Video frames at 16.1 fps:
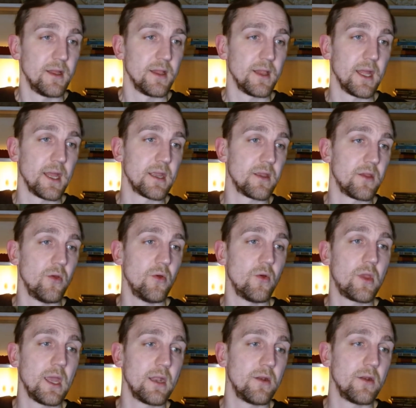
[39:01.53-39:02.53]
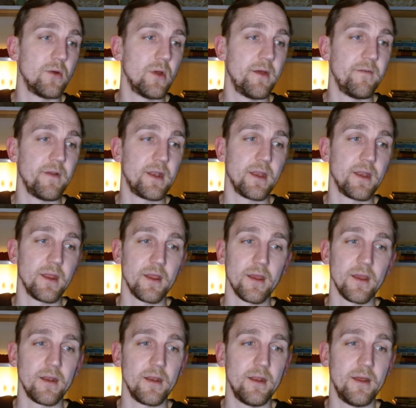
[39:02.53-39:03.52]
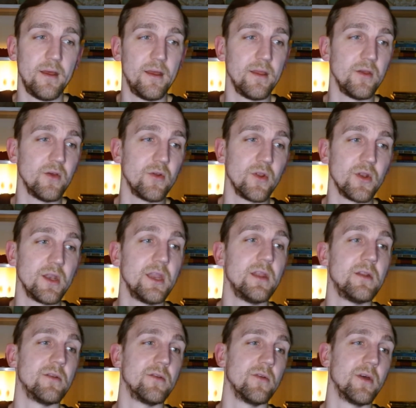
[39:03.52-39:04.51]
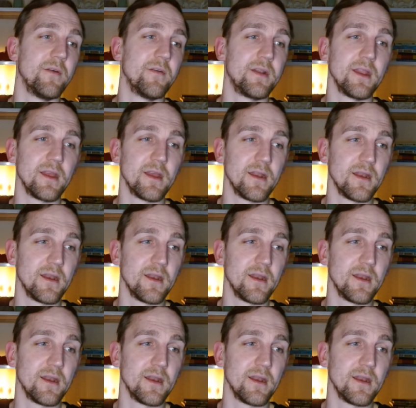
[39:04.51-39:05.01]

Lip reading: like you can do everything, and you don't need to do everything,